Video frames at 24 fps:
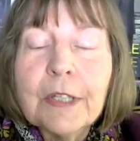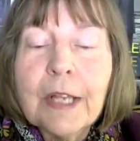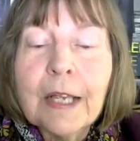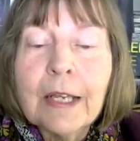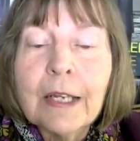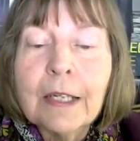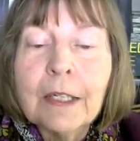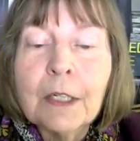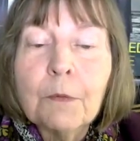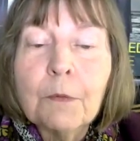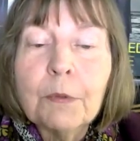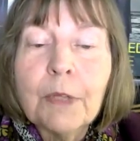is
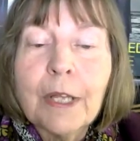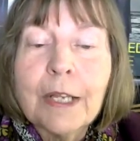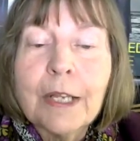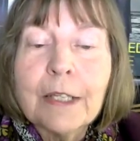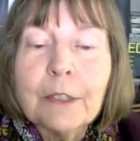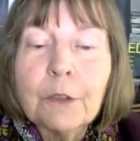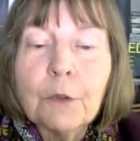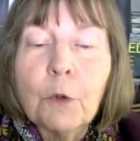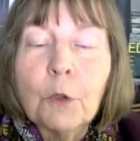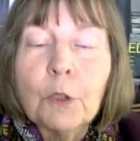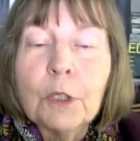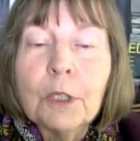set in a
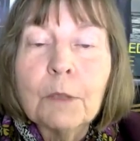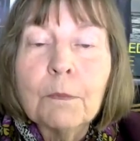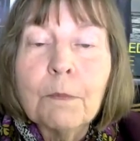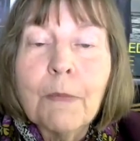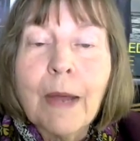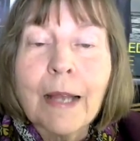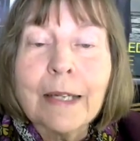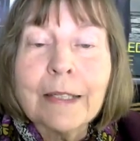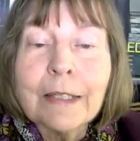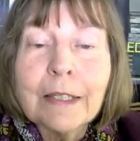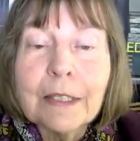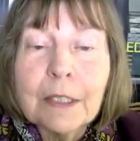place called the
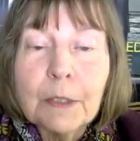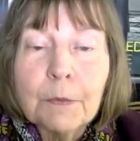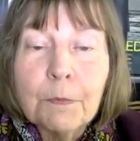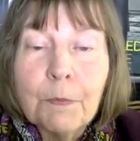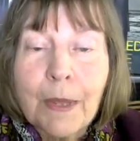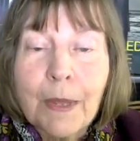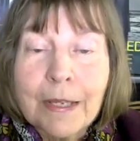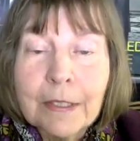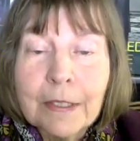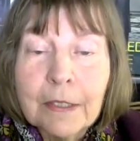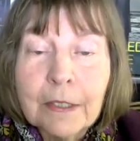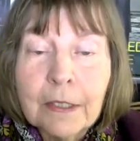Minas
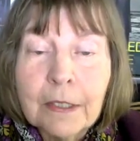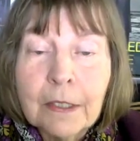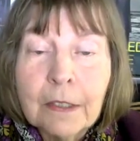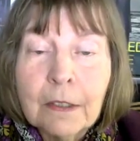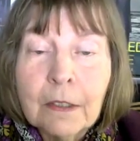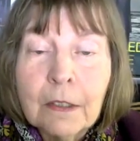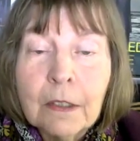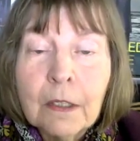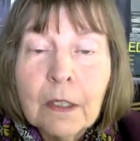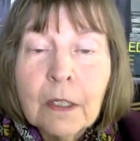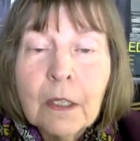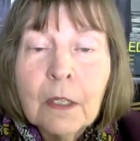Basin,
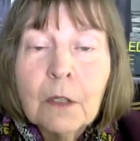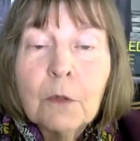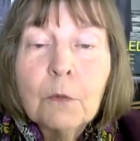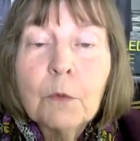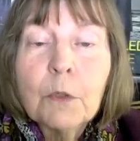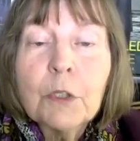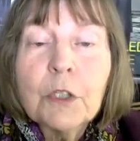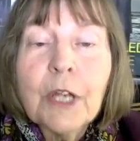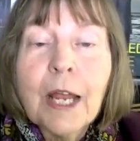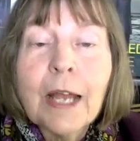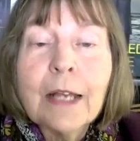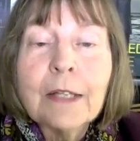
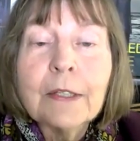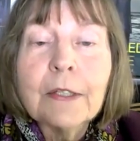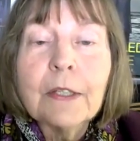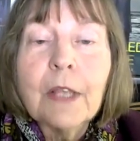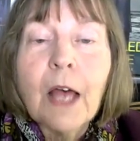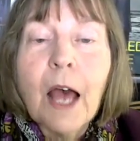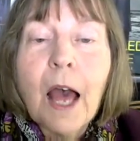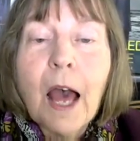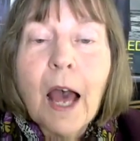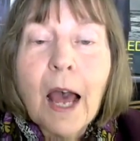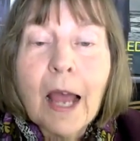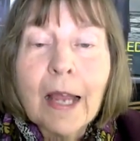which has
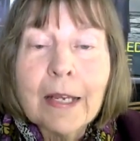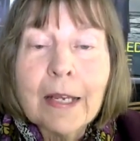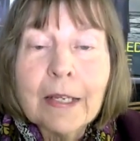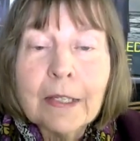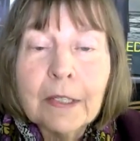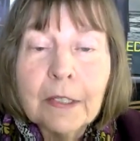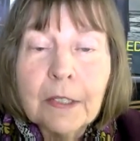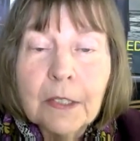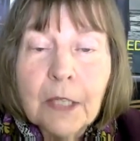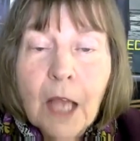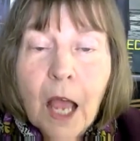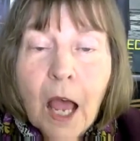the
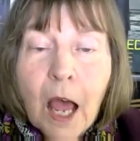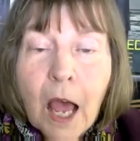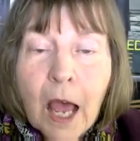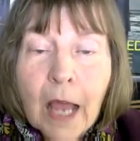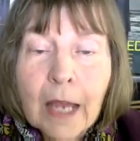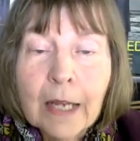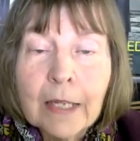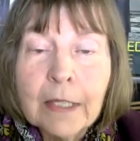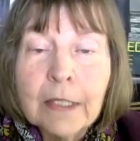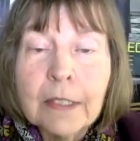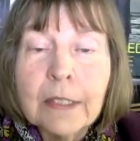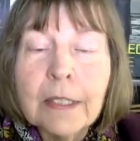highest
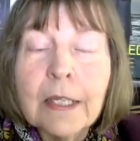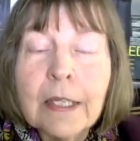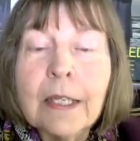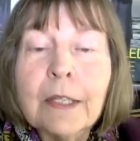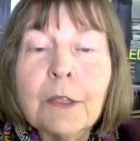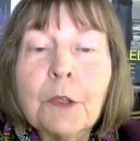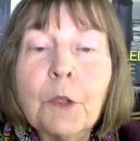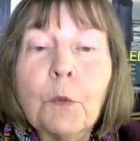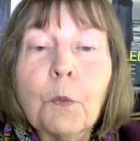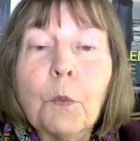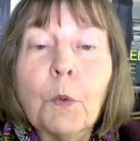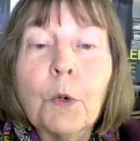tides
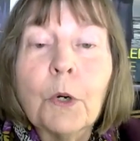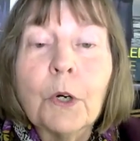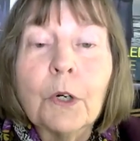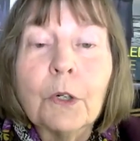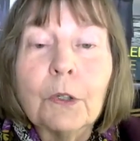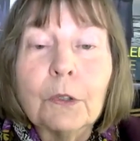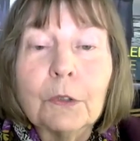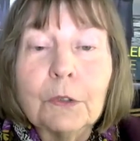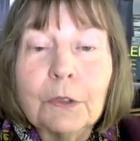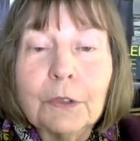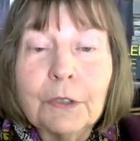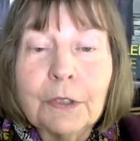in the
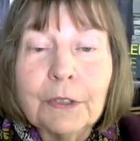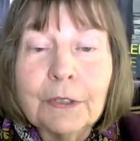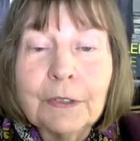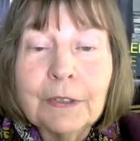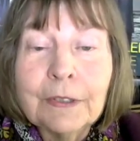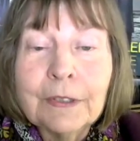world.